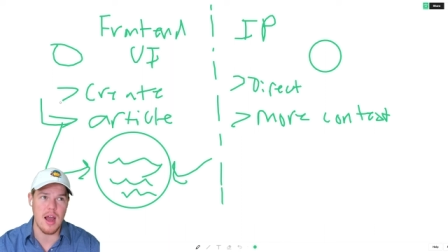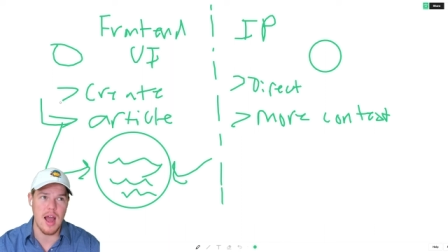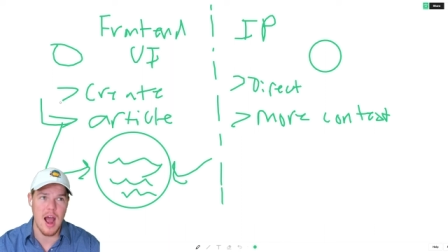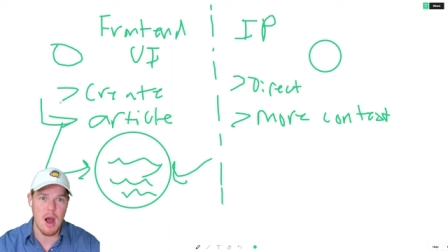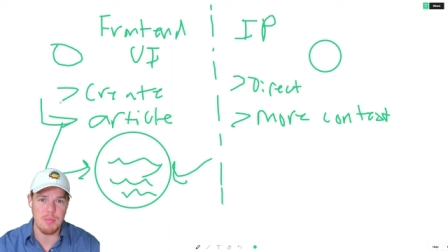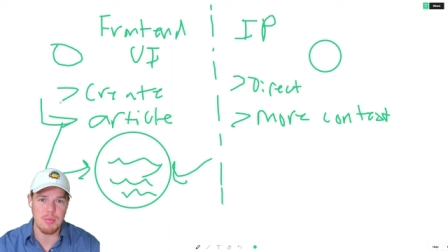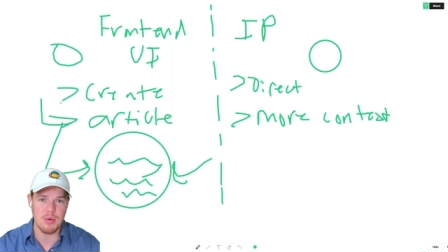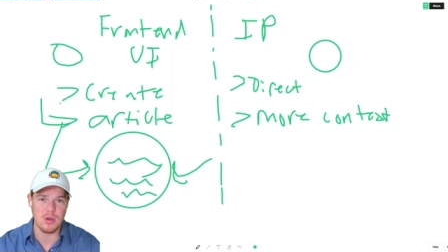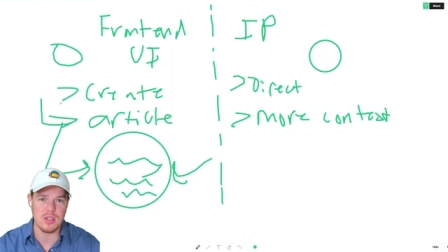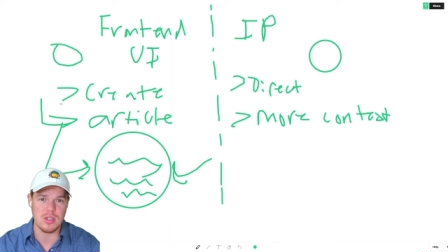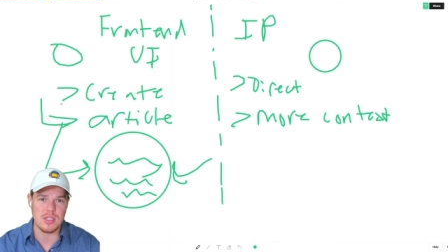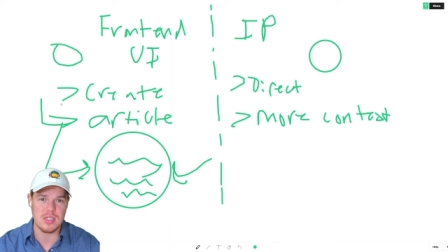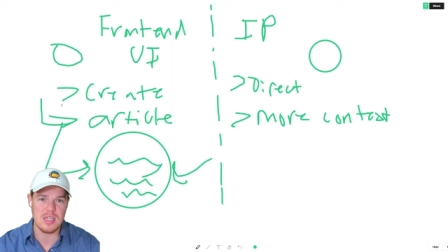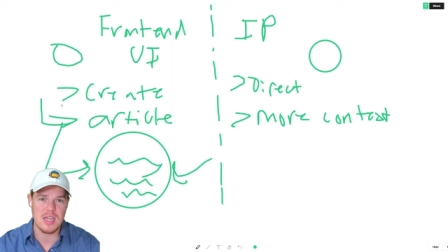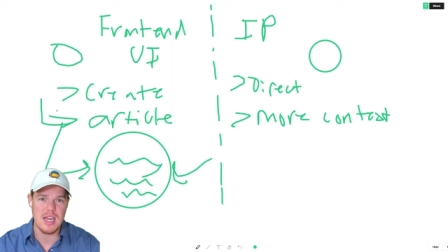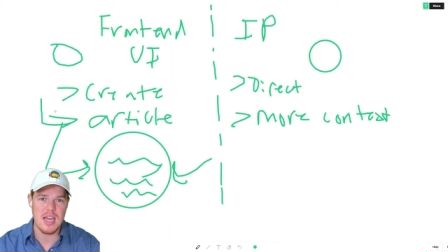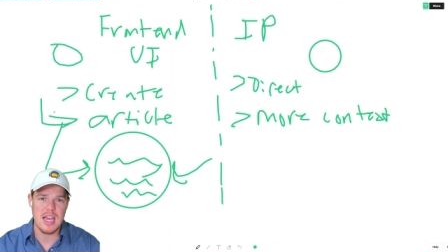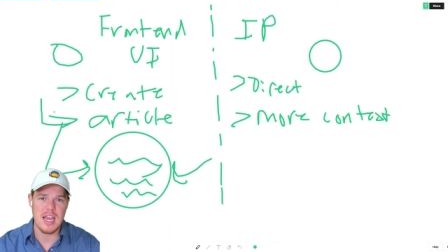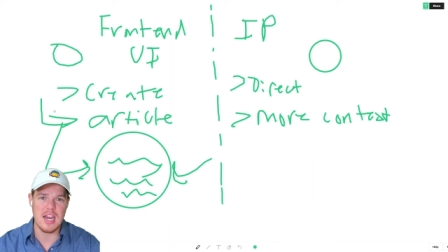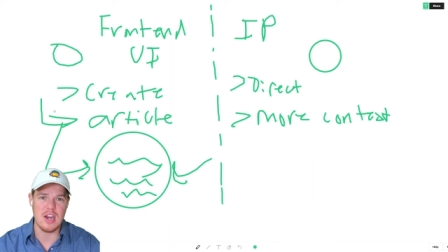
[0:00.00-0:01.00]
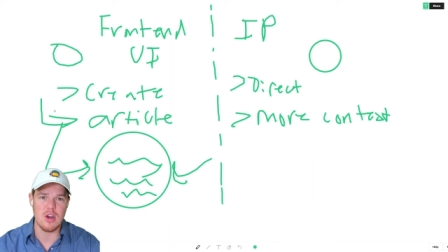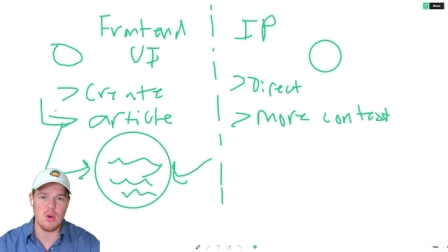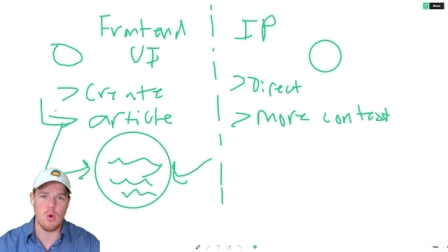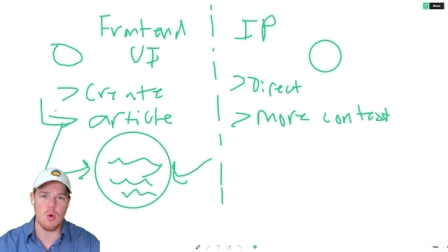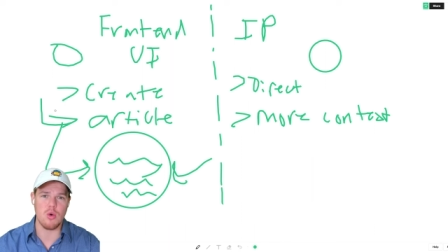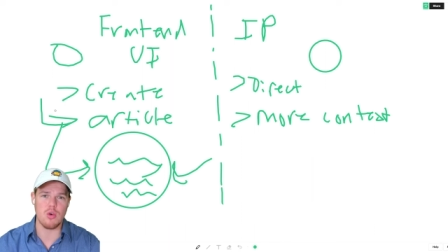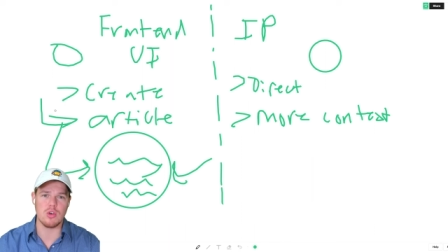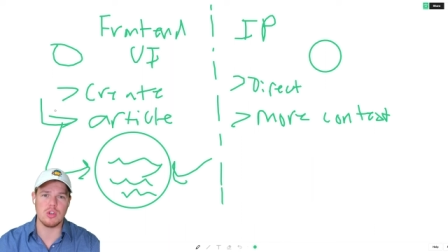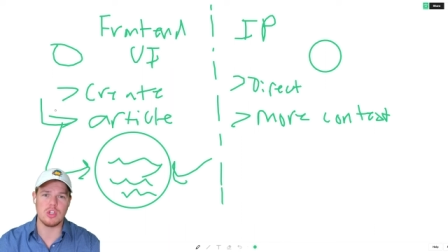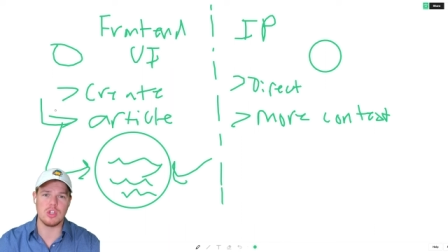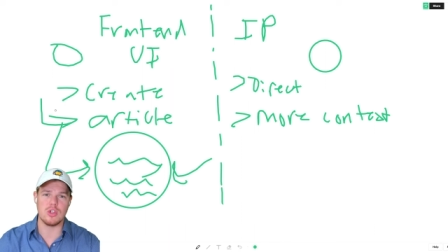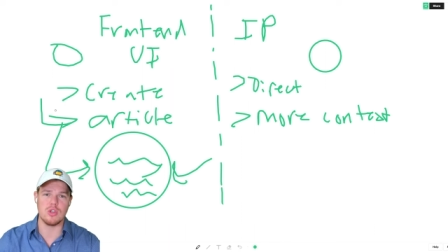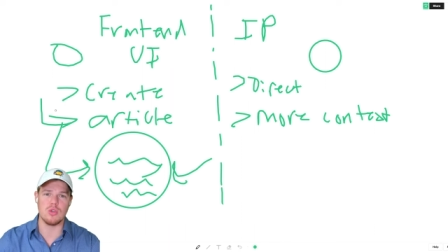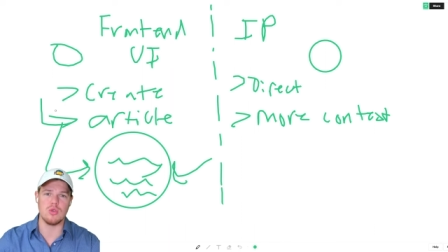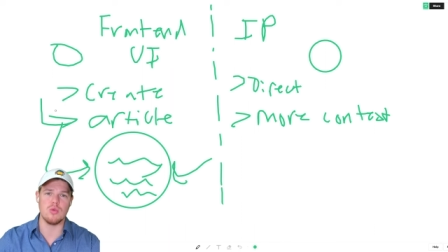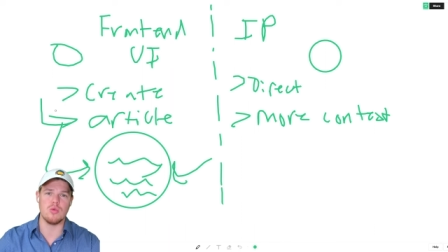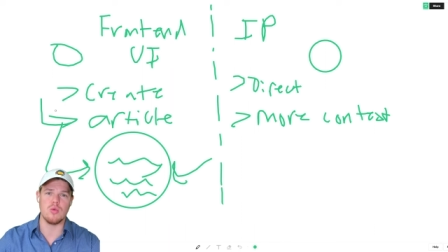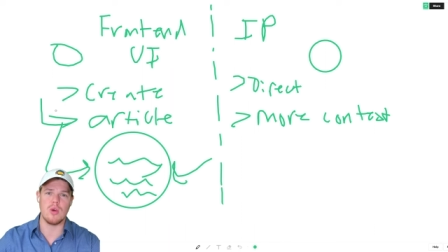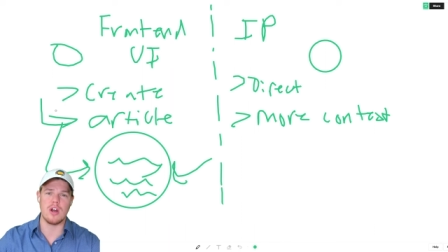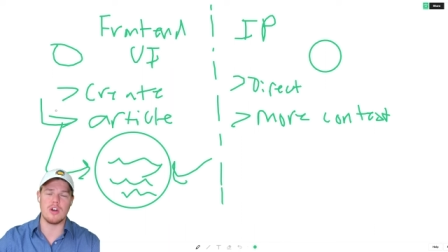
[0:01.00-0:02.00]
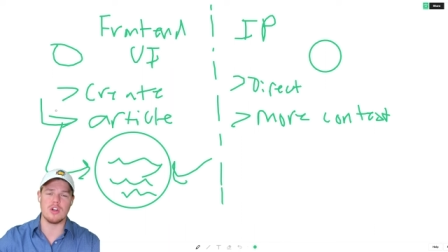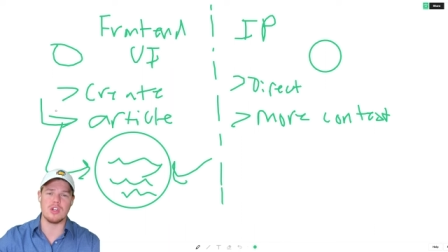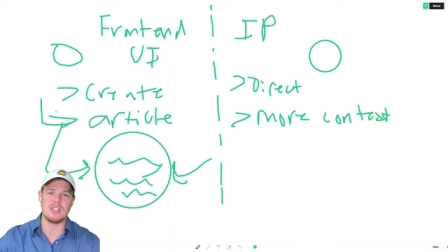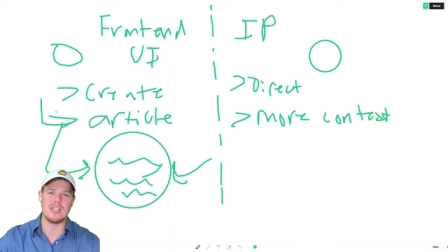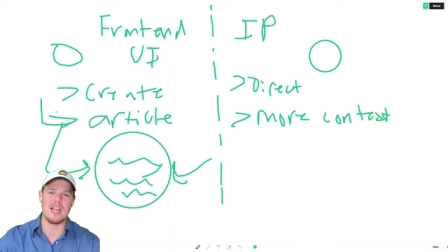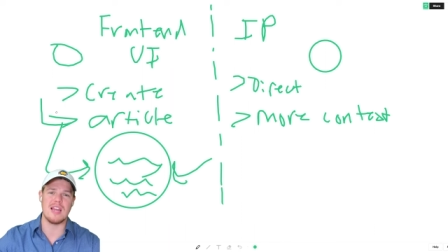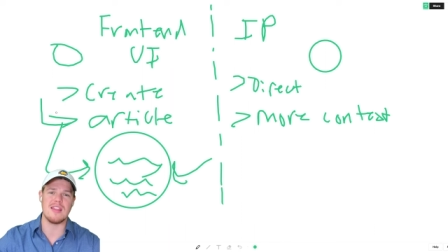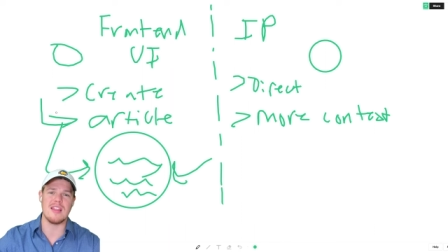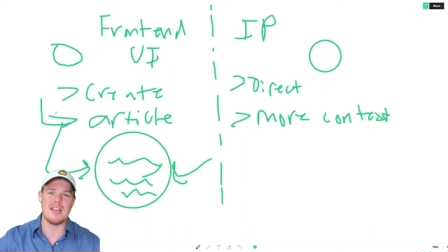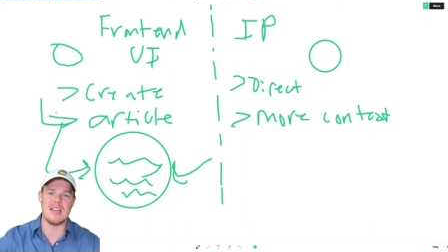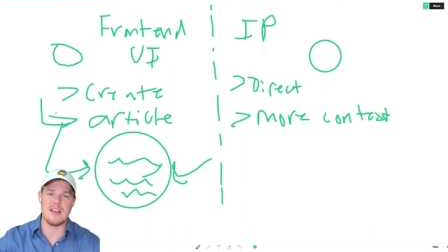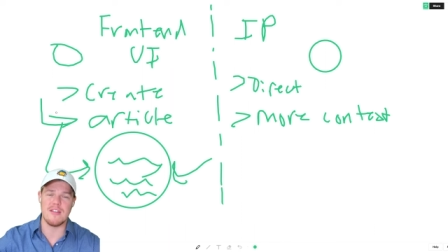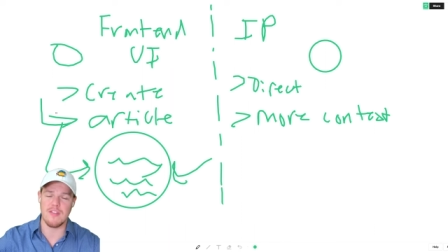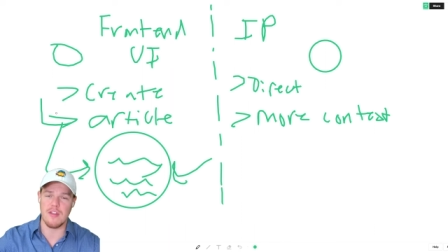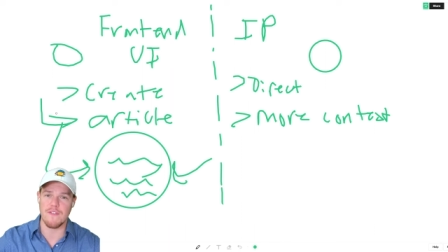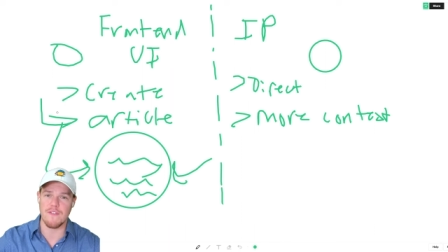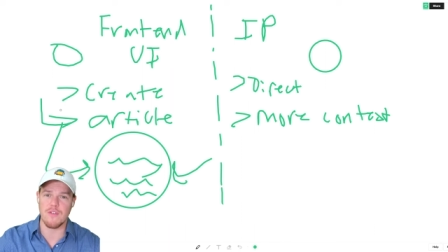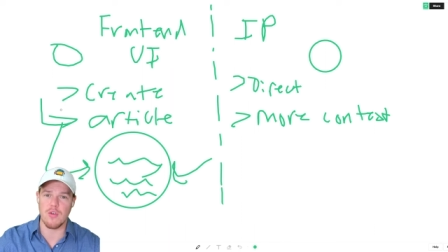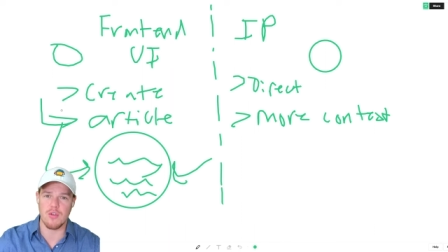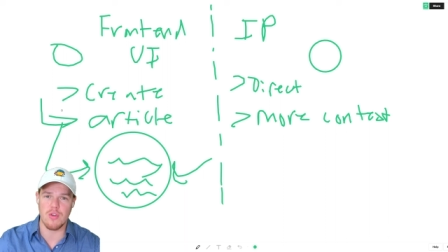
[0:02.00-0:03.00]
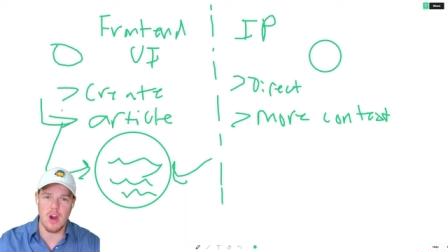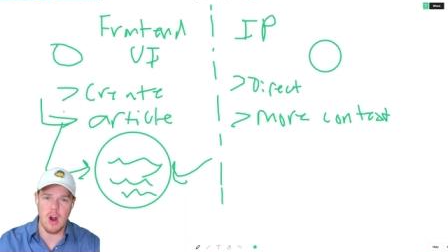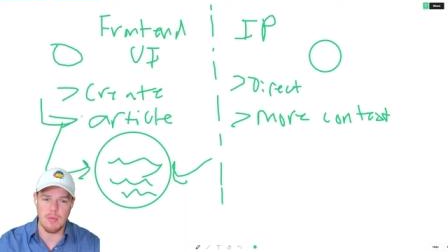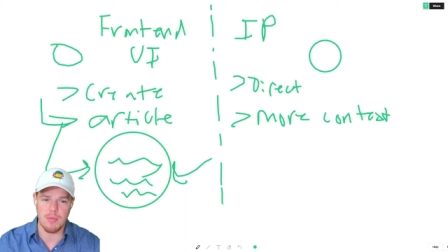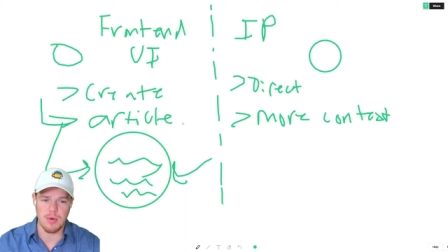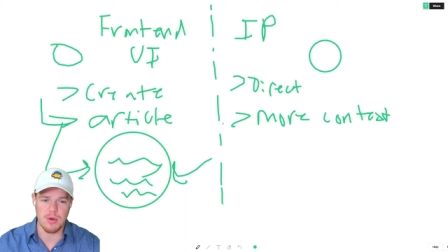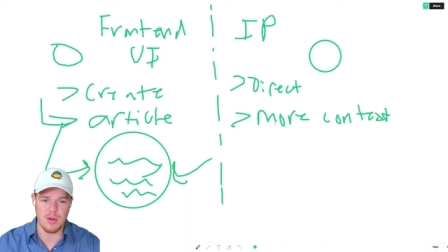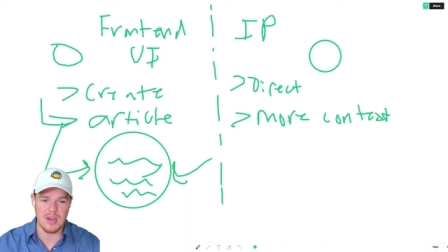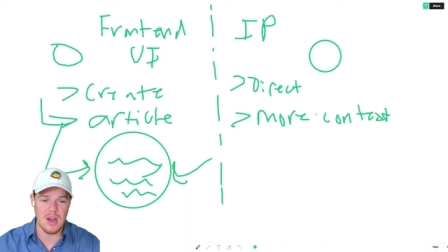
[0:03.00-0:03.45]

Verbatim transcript: outputs in order to understand the, the, further output.